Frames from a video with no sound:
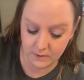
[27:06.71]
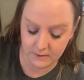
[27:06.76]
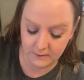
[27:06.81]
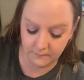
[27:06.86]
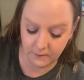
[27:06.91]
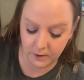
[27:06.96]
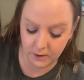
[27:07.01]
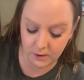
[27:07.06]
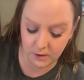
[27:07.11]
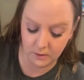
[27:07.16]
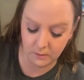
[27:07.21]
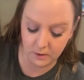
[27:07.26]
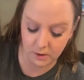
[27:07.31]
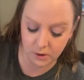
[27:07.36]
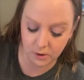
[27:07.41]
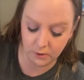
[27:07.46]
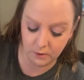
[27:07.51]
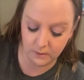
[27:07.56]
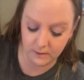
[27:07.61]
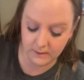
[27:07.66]
Because if you get too
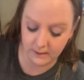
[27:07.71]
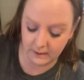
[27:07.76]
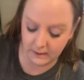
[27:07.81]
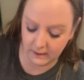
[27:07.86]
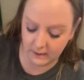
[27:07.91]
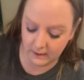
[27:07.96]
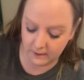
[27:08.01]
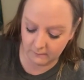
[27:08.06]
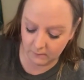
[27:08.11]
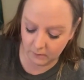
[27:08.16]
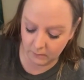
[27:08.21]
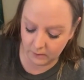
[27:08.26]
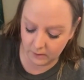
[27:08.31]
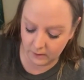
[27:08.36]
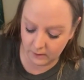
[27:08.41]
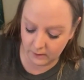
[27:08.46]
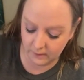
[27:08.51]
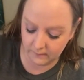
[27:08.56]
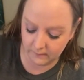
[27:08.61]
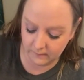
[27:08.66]
much glue, it's going to get
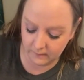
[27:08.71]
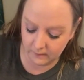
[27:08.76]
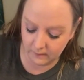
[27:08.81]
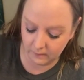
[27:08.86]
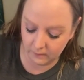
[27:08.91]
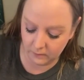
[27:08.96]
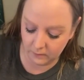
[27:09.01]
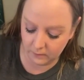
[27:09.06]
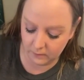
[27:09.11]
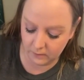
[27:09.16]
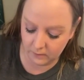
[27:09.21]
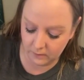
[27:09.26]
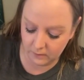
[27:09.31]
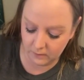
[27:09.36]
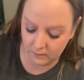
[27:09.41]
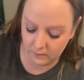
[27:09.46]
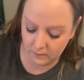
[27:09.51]
everywhere and it's going to look,